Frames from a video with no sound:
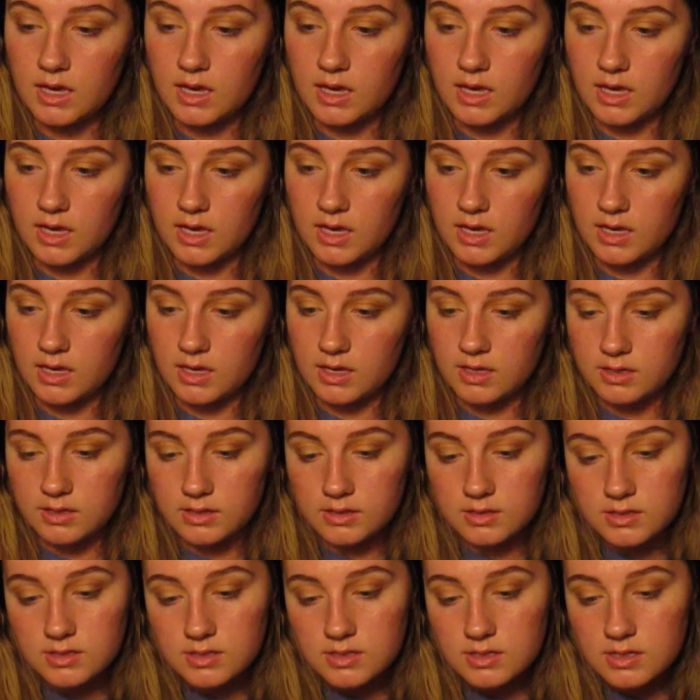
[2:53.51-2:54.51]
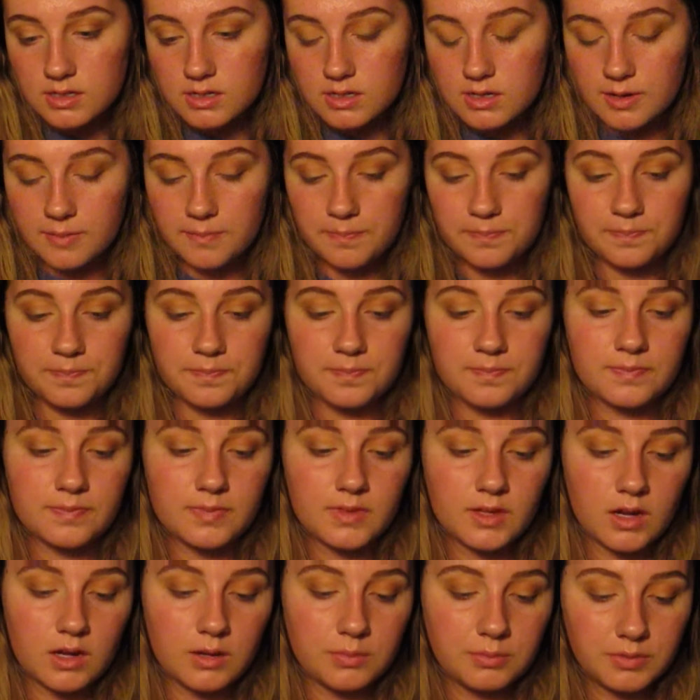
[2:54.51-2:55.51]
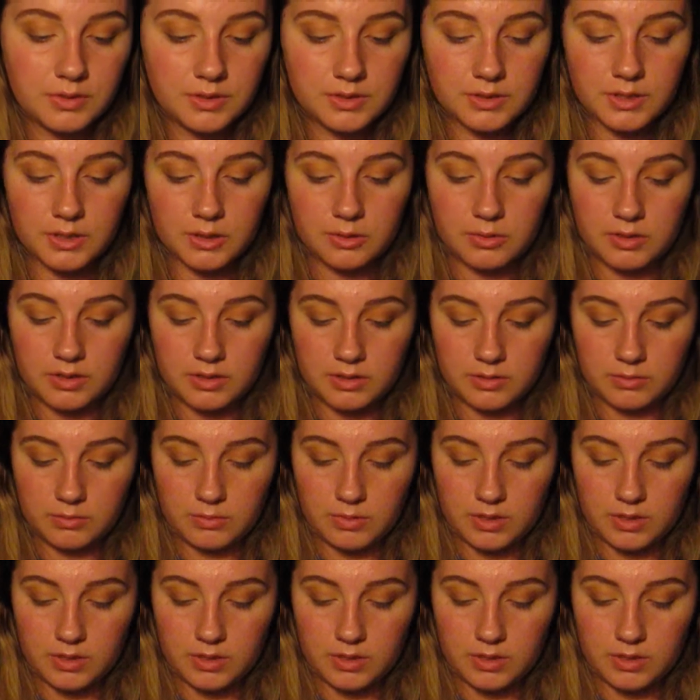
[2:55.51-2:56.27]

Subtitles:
and I'm gonna go in